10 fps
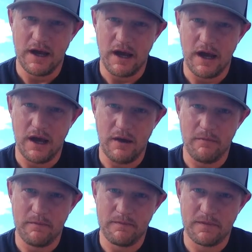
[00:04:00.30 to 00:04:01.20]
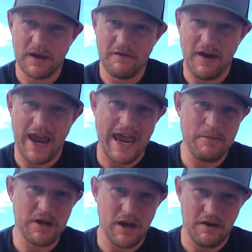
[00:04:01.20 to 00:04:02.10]
if I
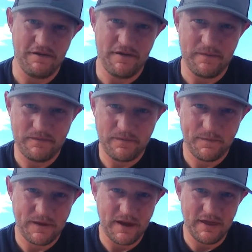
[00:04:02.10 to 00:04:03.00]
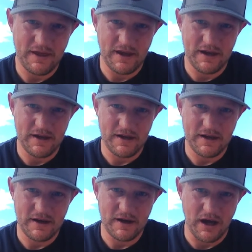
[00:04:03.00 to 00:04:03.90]
am enough, then
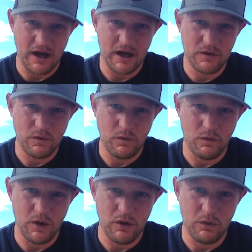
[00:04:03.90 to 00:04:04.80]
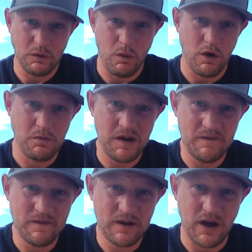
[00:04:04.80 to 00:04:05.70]
God will reward me,
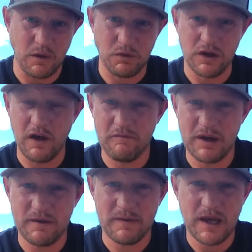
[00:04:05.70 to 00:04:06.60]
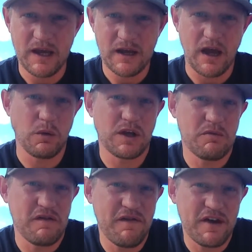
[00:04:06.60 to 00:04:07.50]
God will love me, God will give
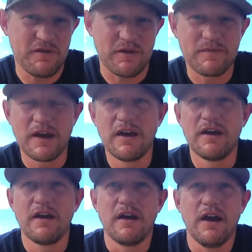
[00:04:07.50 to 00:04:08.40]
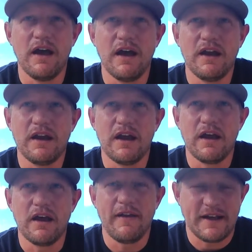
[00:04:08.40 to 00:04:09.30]
me favor. And
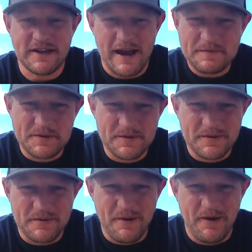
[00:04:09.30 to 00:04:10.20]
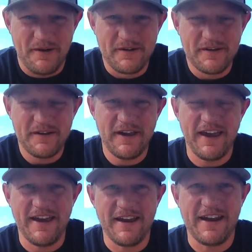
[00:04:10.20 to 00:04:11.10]
that's absolutely wrong.
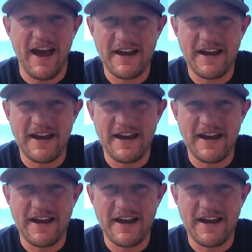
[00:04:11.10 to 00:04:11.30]
And